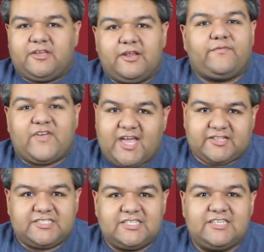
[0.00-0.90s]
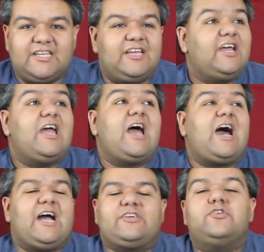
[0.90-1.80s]
in fact.
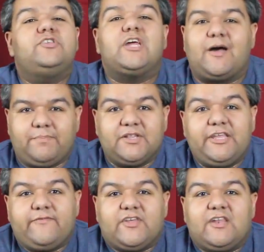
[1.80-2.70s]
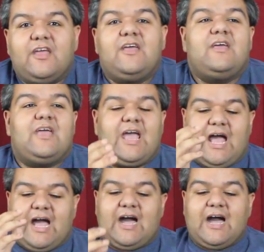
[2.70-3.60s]
I could not believe it.
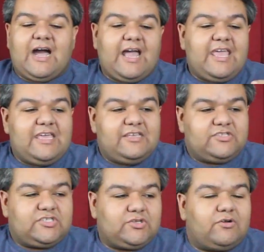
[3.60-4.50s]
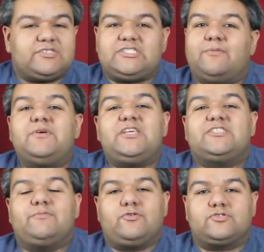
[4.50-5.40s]
I saw some of
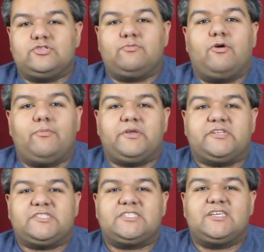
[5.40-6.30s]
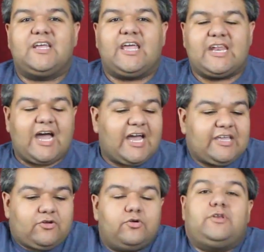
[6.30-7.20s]
these emotional moments and
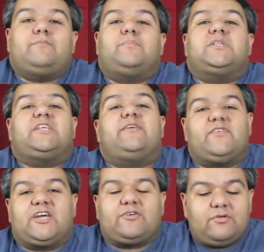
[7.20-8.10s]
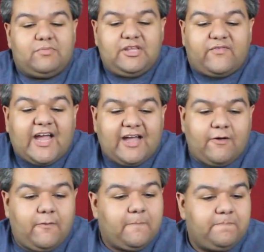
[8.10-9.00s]
I couldn't believe it. I couldn't believe
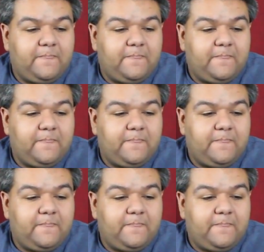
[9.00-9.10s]
how